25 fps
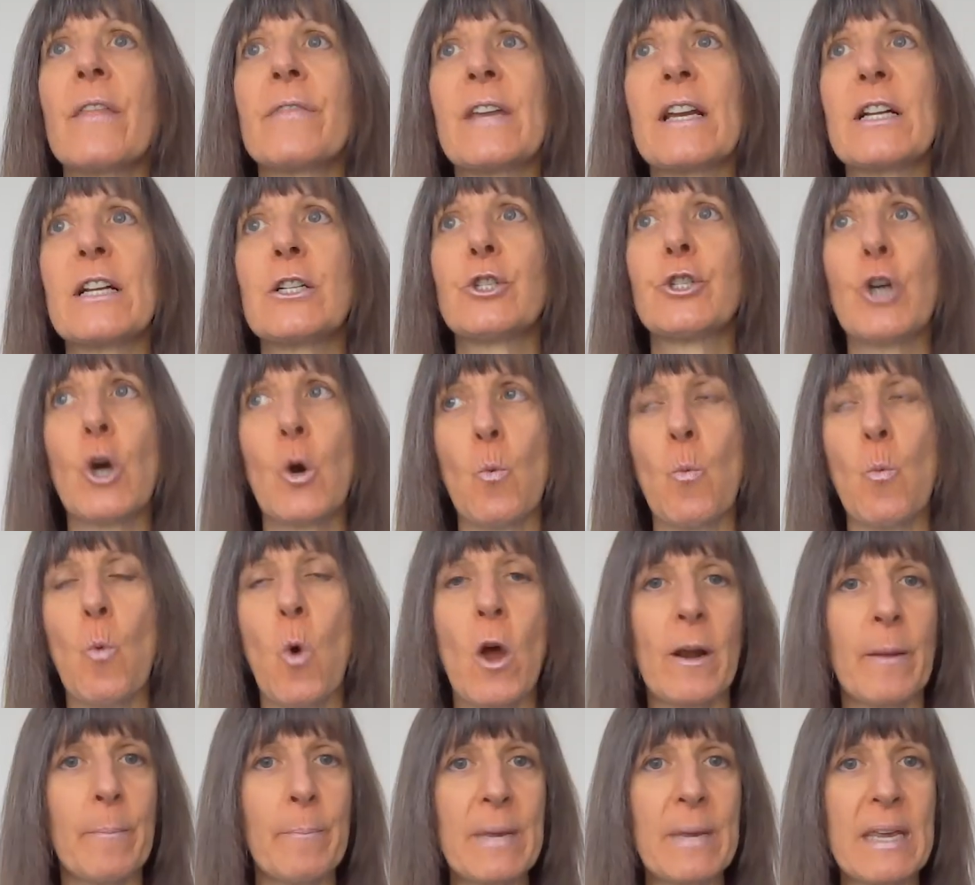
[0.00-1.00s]
They don't
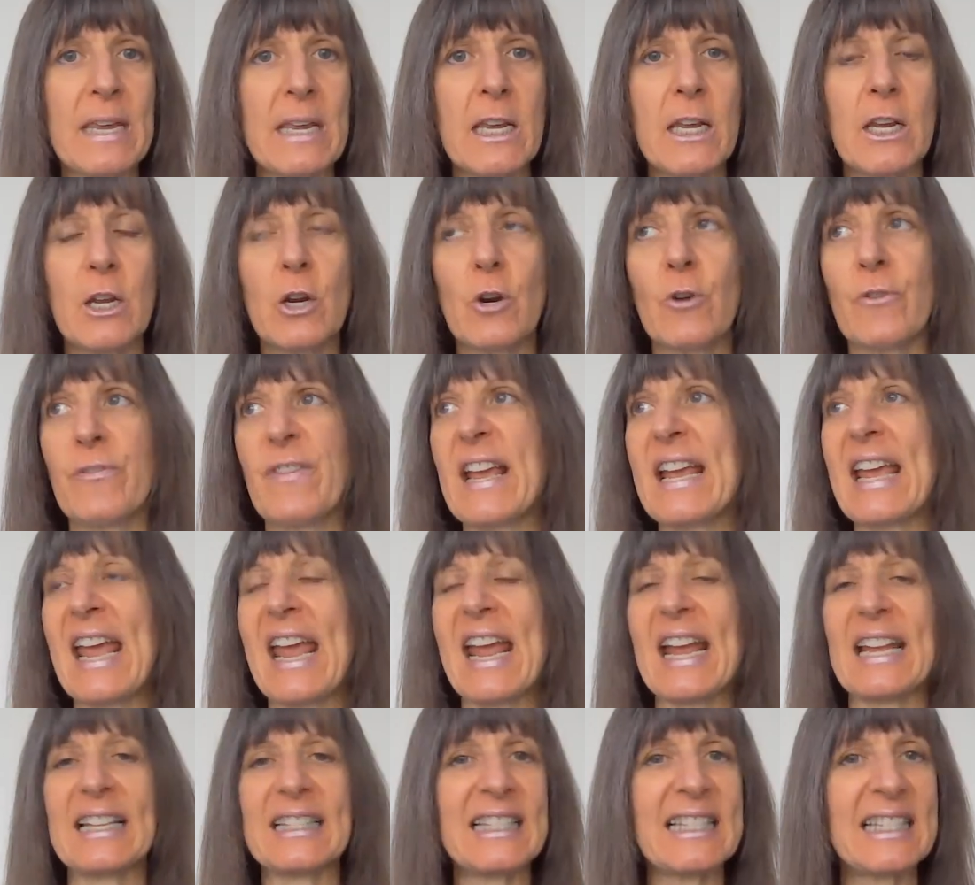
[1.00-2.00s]
want to be here. They
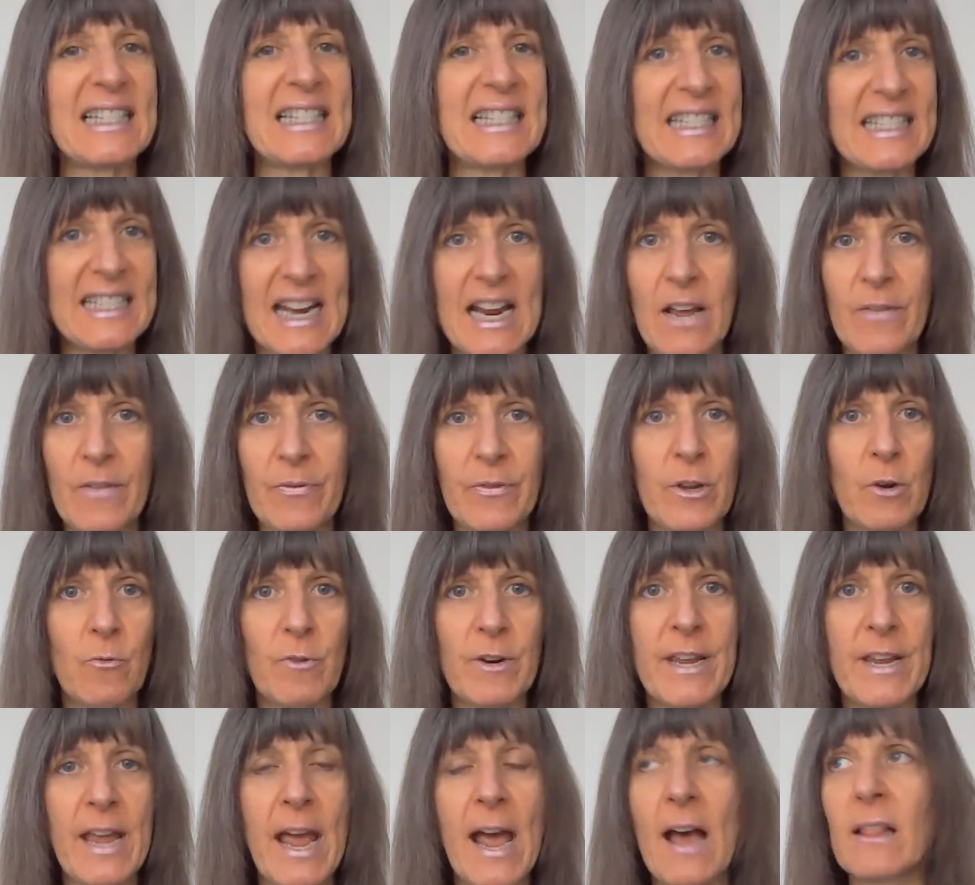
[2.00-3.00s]
can't stand their
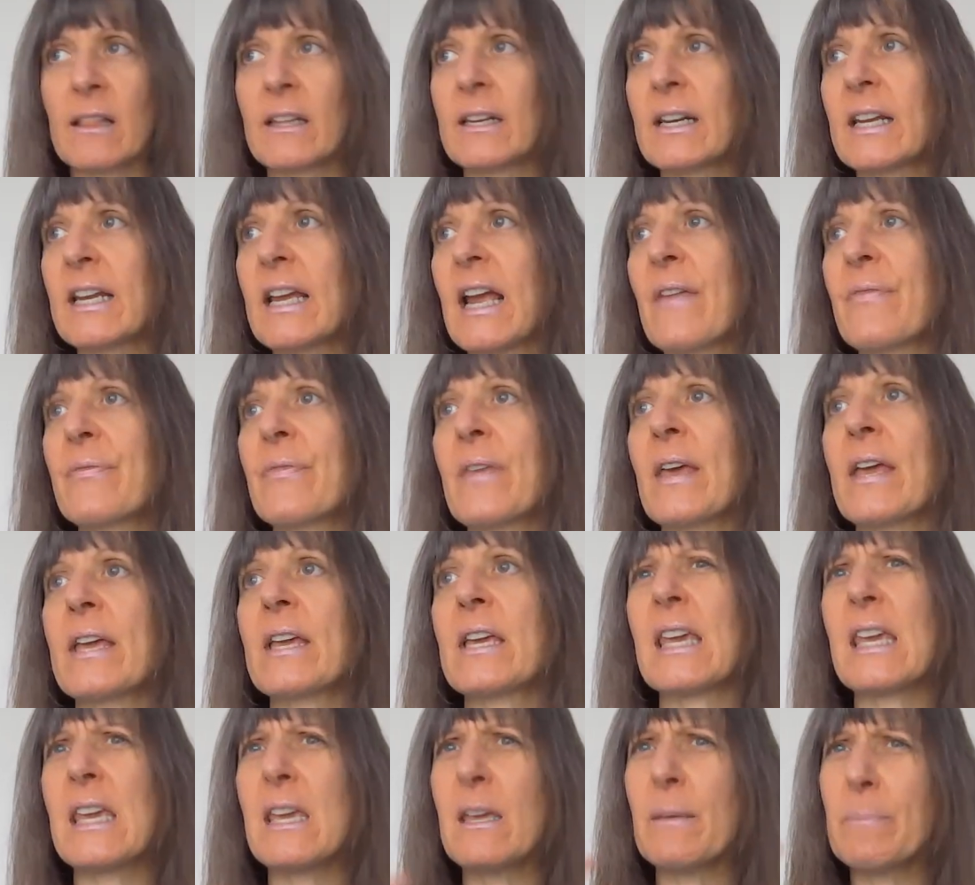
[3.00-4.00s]
reality. And
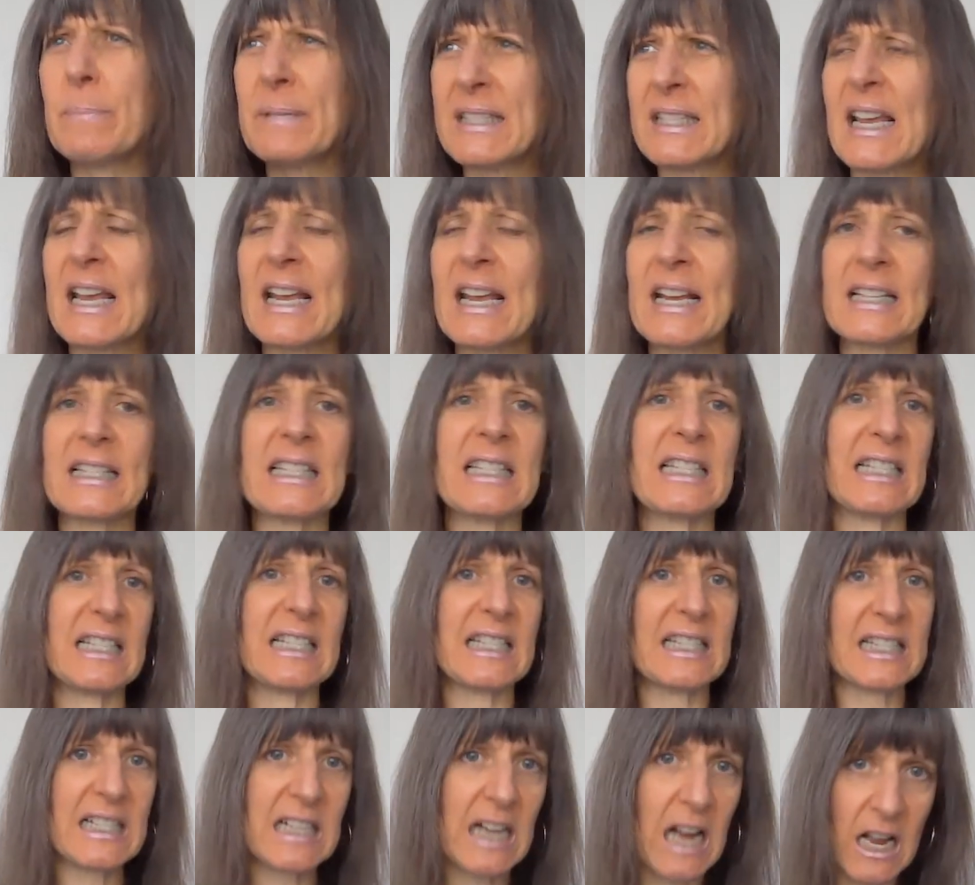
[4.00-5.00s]
they keep saying it's
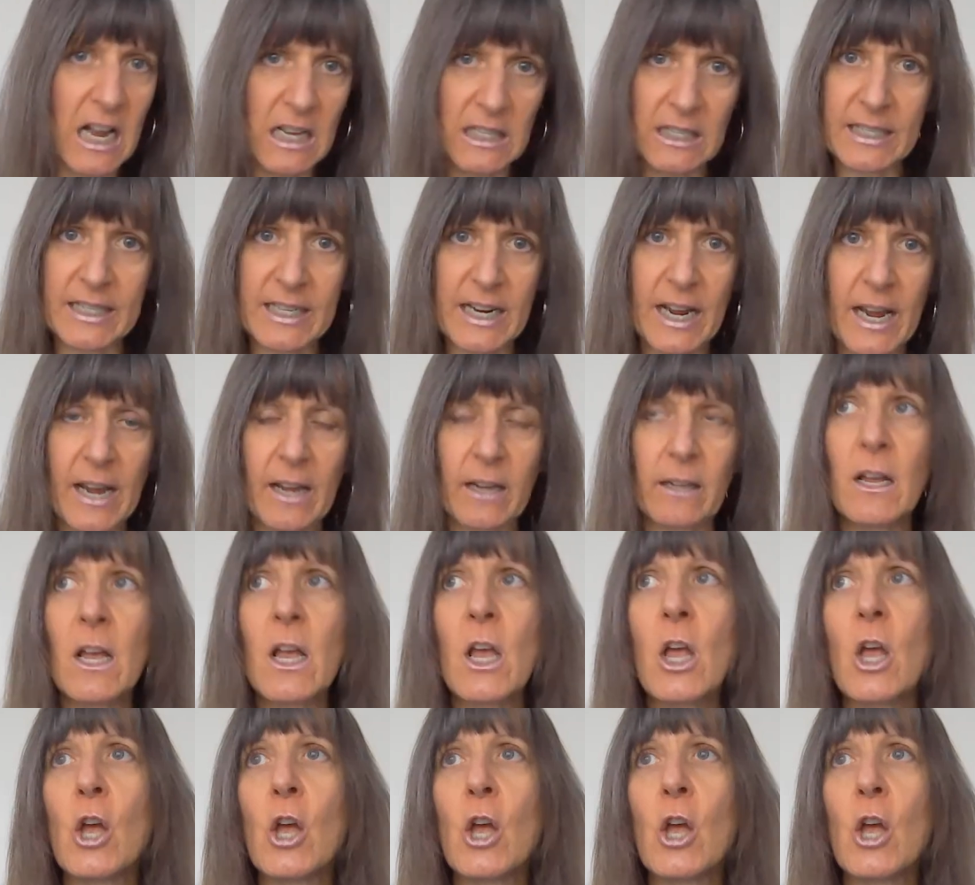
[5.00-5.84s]
disgusting.